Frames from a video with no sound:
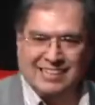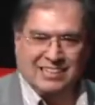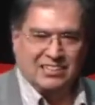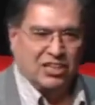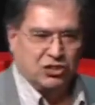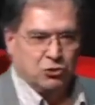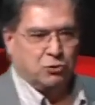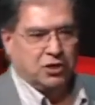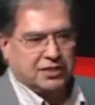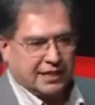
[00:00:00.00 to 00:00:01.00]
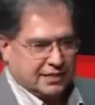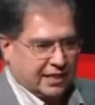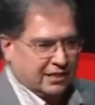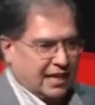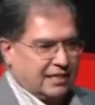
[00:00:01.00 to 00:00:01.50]
the first data
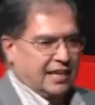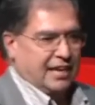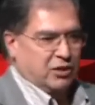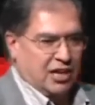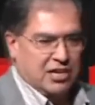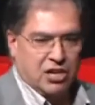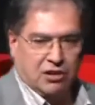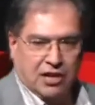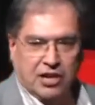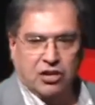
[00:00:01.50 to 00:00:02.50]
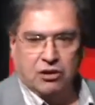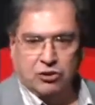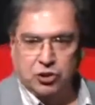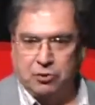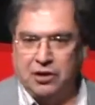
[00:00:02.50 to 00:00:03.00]
science fellow and
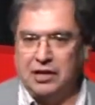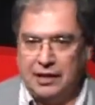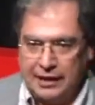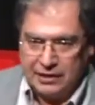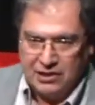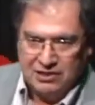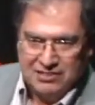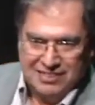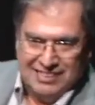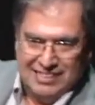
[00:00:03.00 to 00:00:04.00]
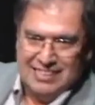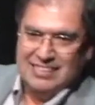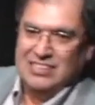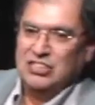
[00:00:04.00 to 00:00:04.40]
executive advisor to Booz Allen.